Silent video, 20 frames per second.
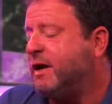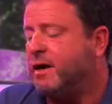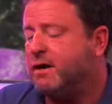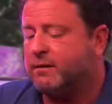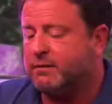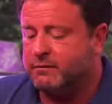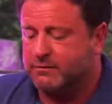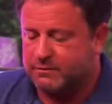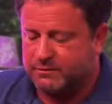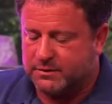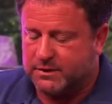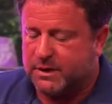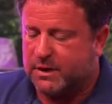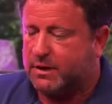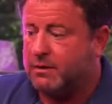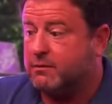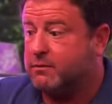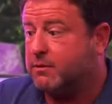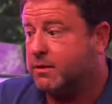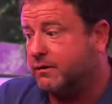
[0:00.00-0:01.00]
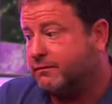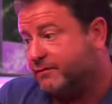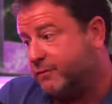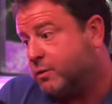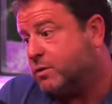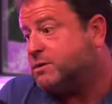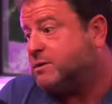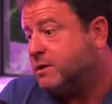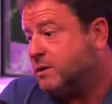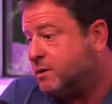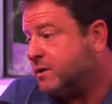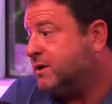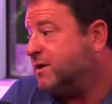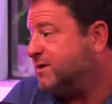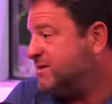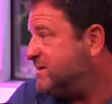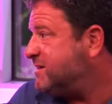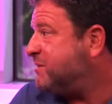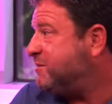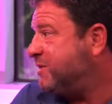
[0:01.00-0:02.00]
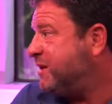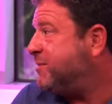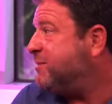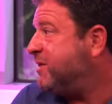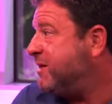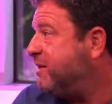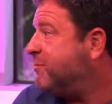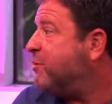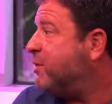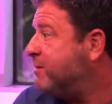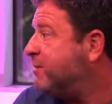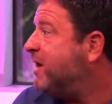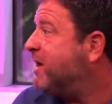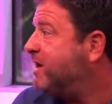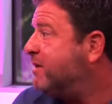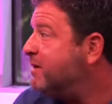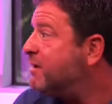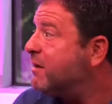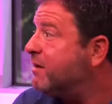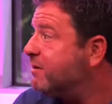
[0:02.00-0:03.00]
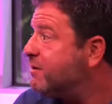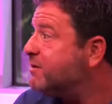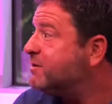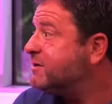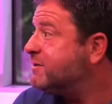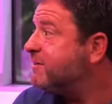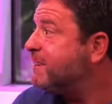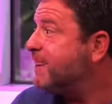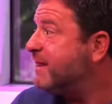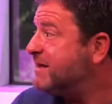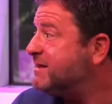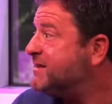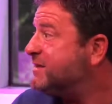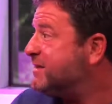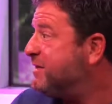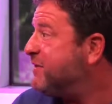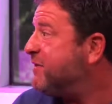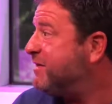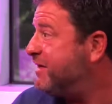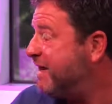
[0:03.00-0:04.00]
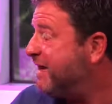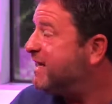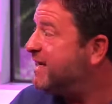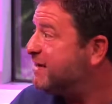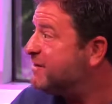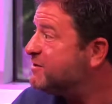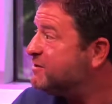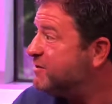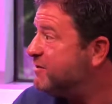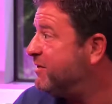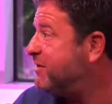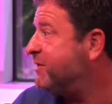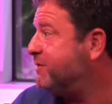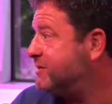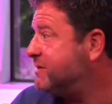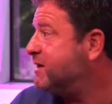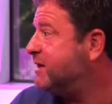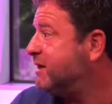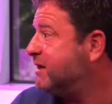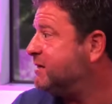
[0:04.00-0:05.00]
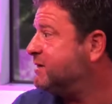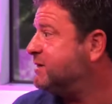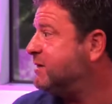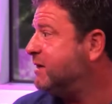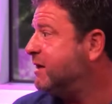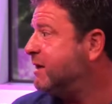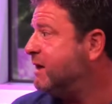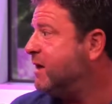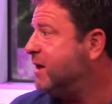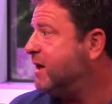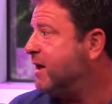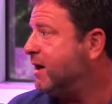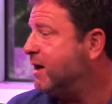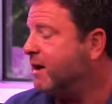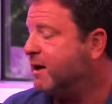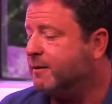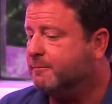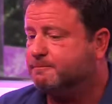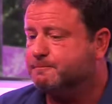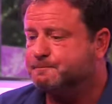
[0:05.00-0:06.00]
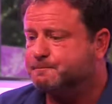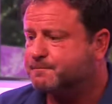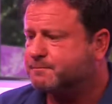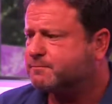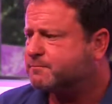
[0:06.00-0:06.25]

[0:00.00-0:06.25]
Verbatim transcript: and you know, fortunately, some people have more money than others, and mm-hmm. so they can do those things. Mm-hmm. Um,